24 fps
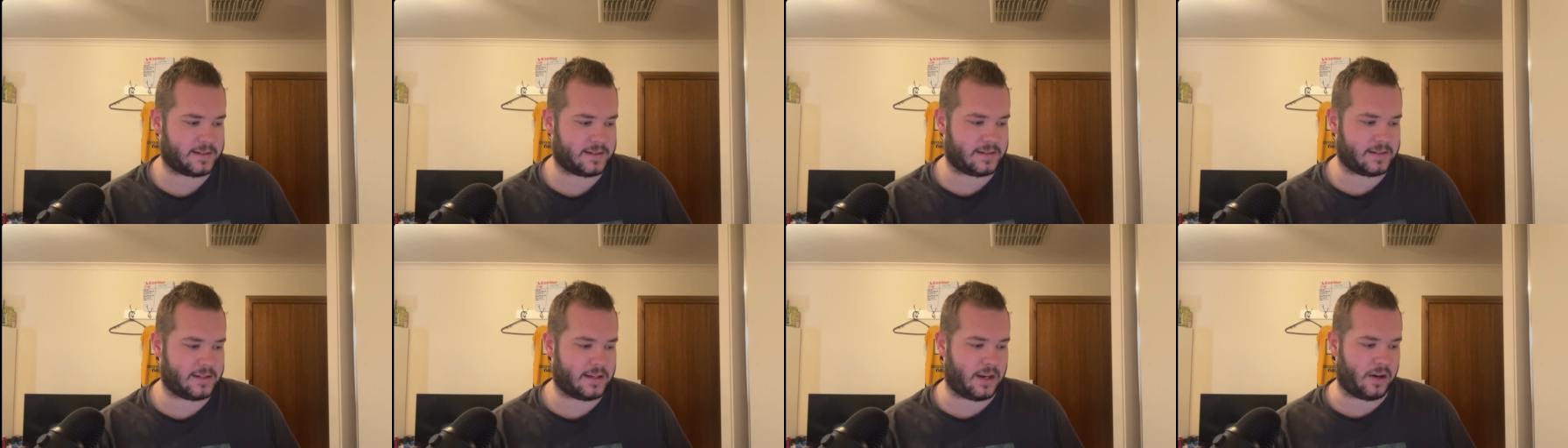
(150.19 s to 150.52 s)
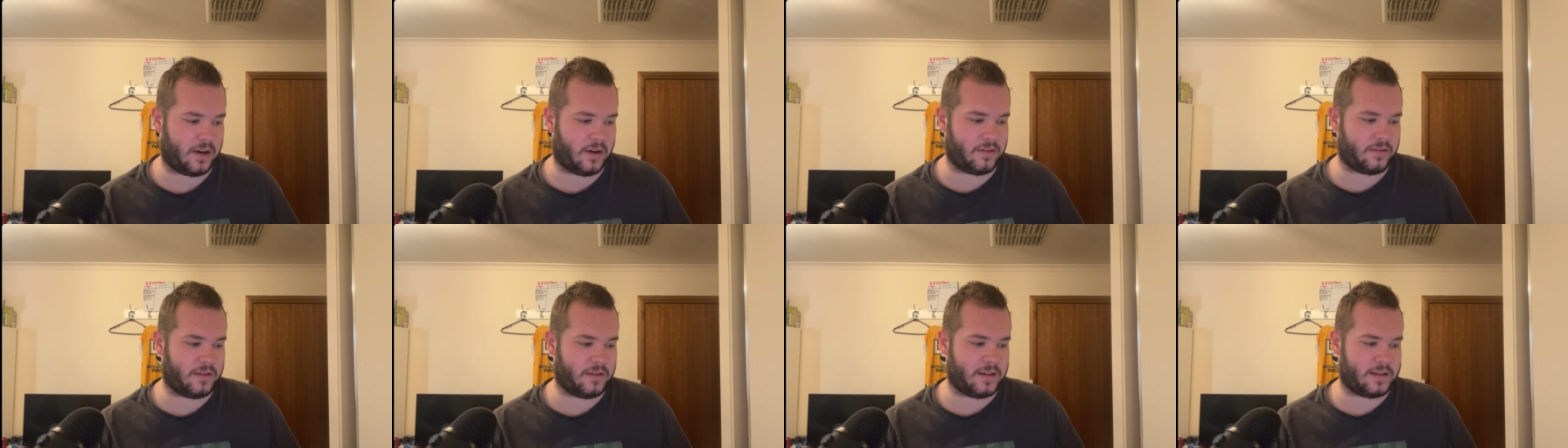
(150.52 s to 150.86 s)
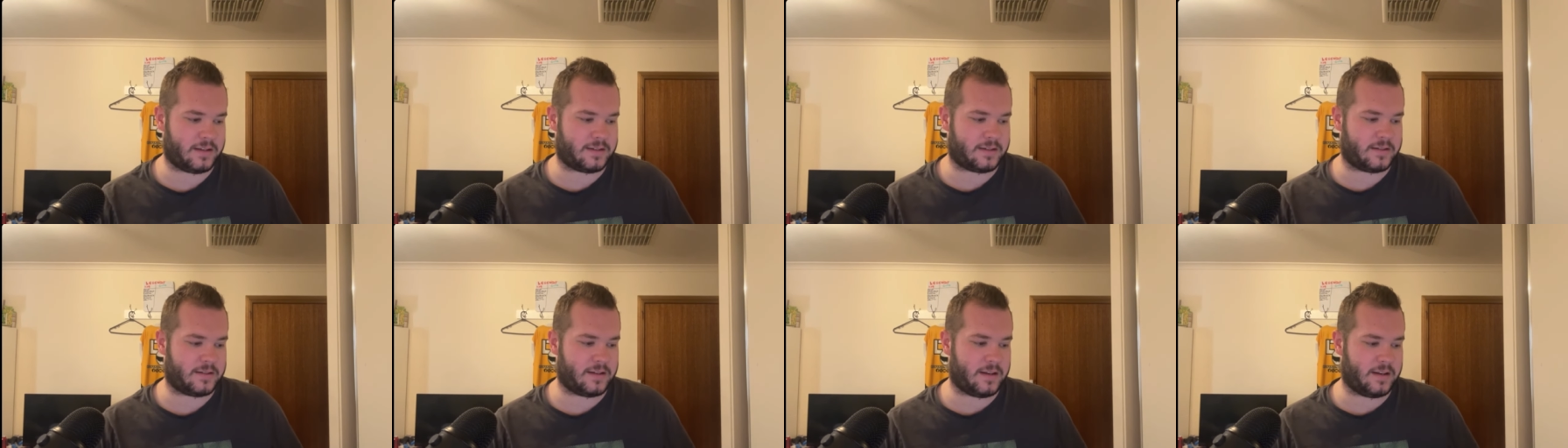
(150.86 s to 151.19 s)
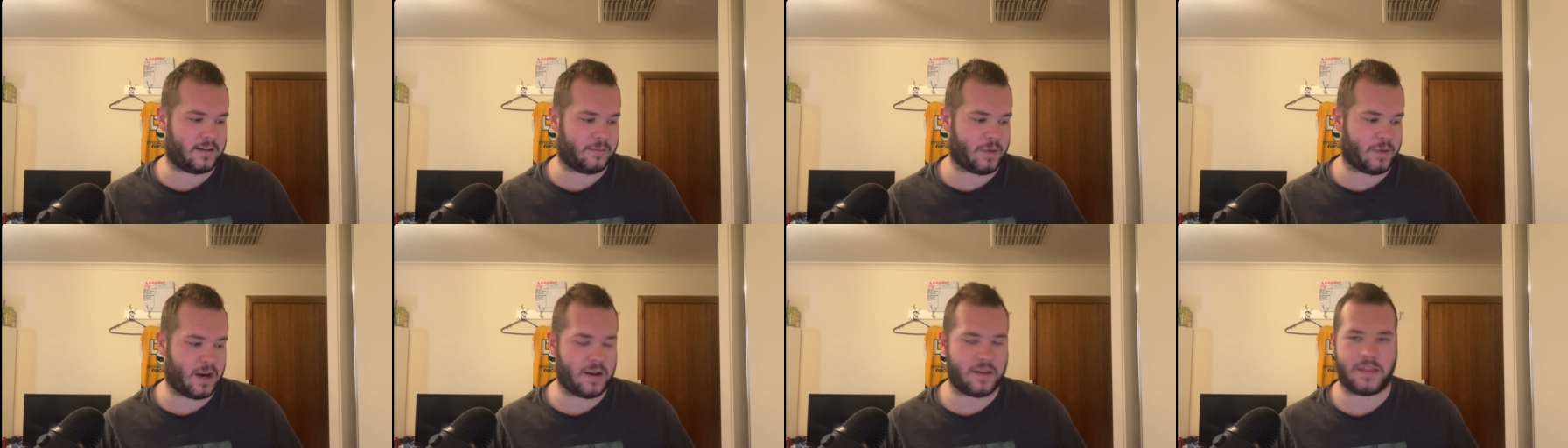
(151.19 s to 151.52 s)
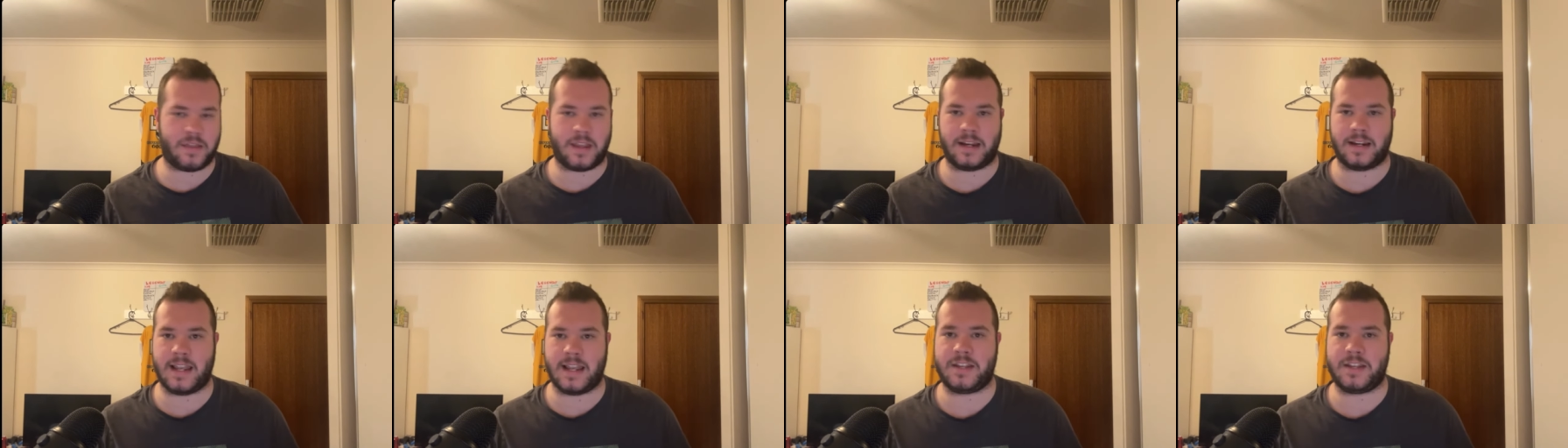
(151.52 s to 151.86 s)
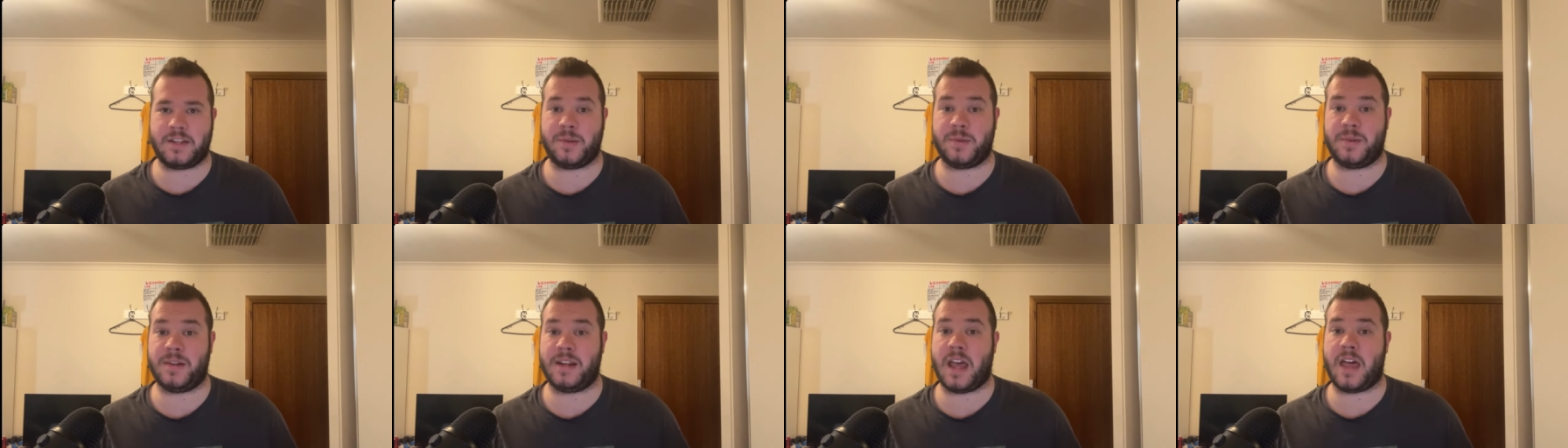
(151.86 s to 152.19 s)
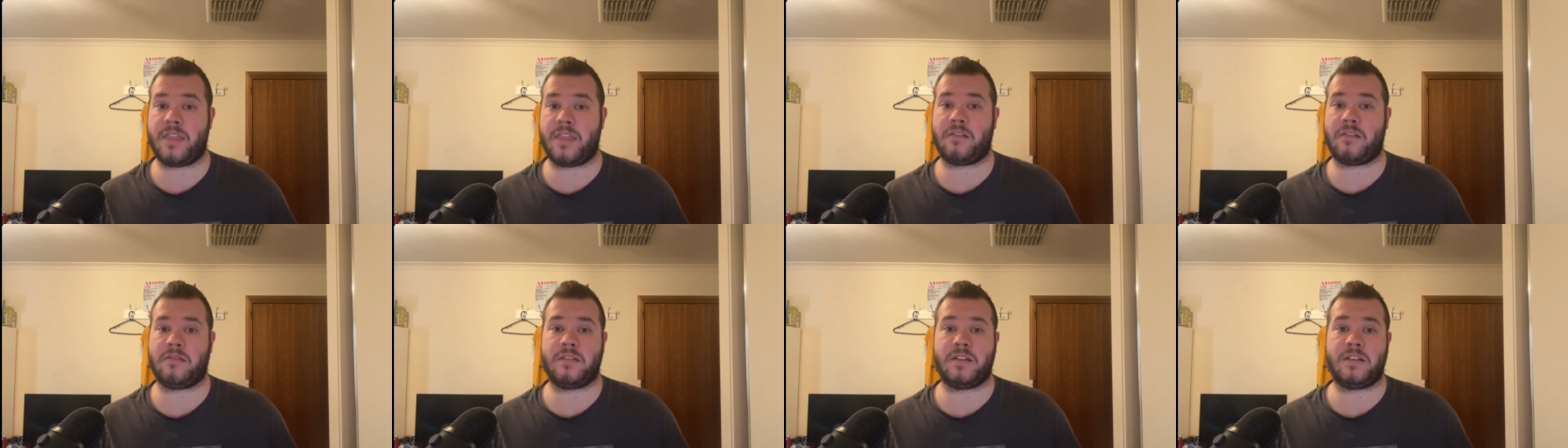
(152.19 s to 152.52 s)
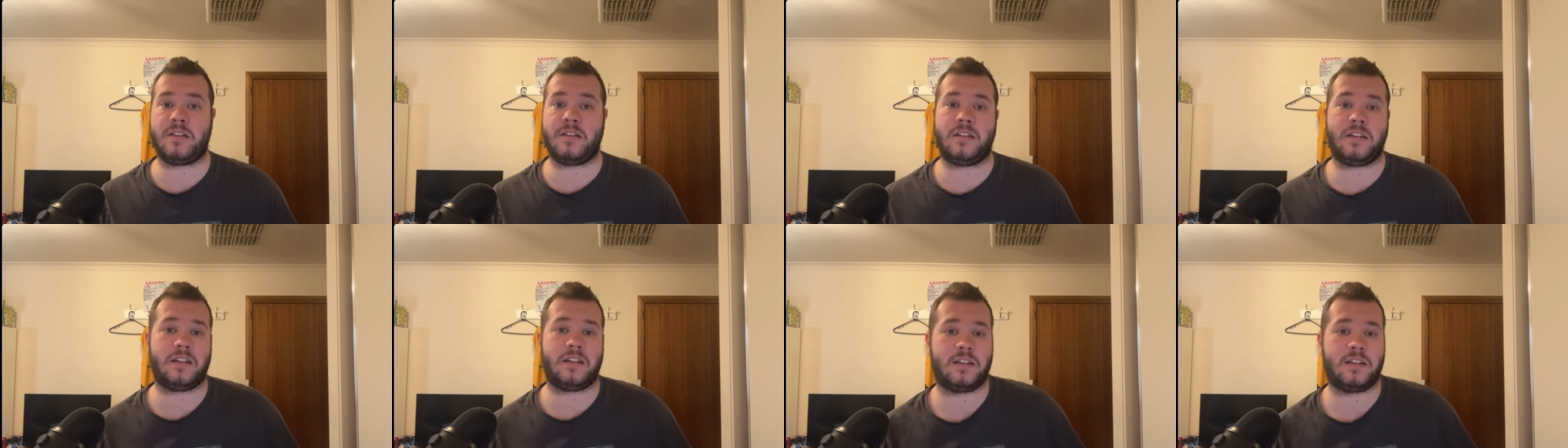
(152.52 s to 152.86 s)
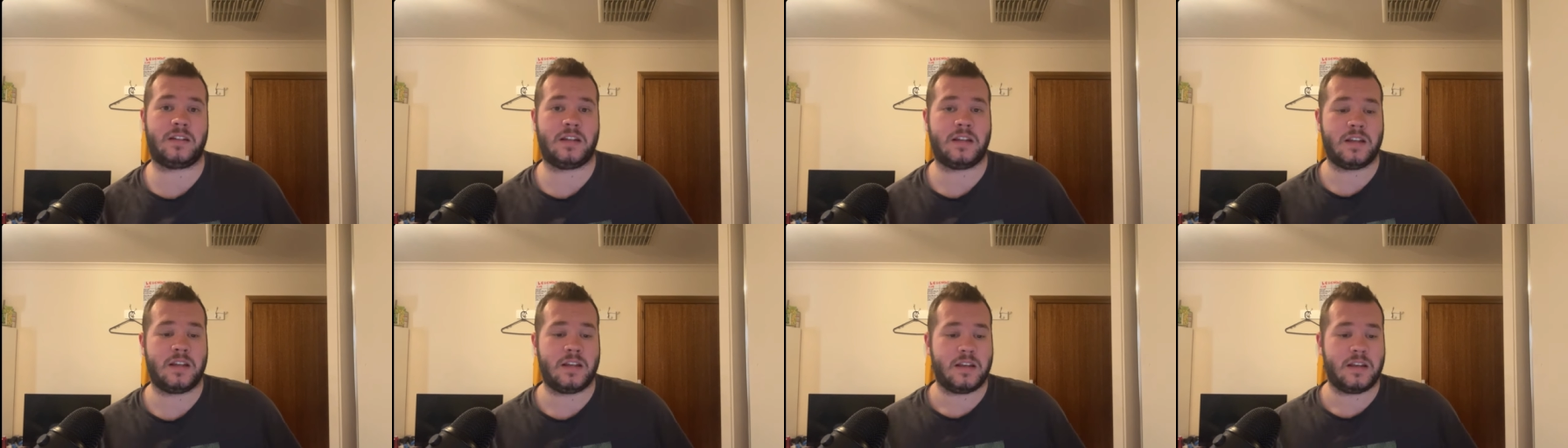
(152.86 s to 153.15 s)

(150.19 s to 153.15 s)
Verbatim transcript: you know, one thing led to another, and